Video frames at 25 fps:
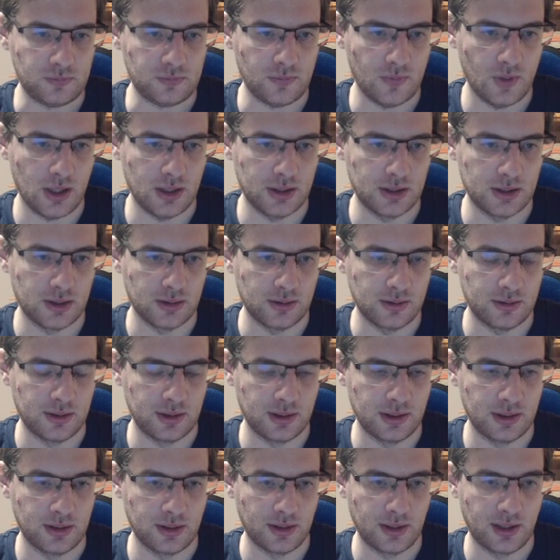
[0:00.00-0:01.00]
So
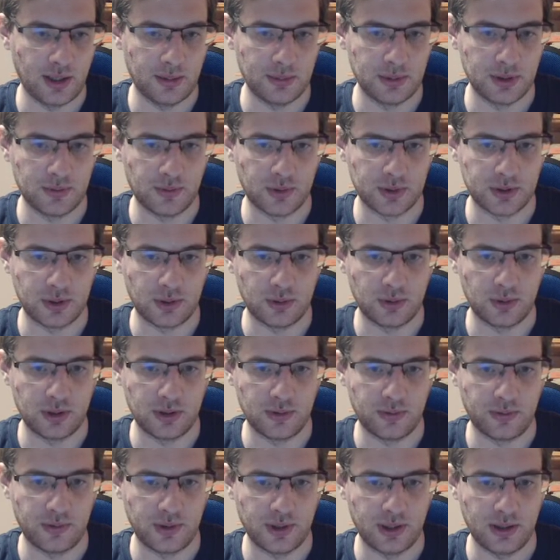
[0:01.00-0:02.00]
in the game it was rook
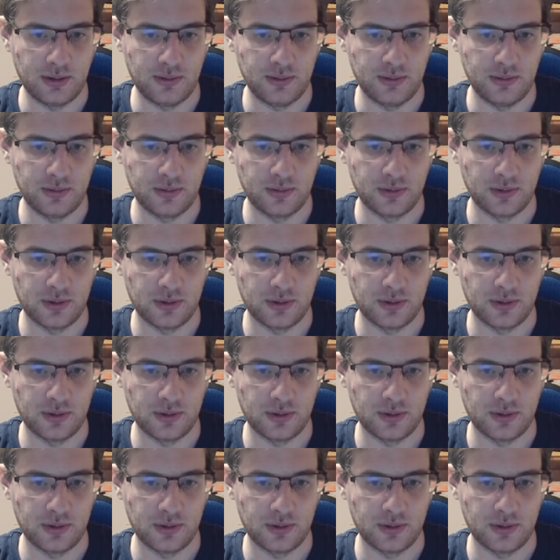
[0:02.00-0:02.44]
d5,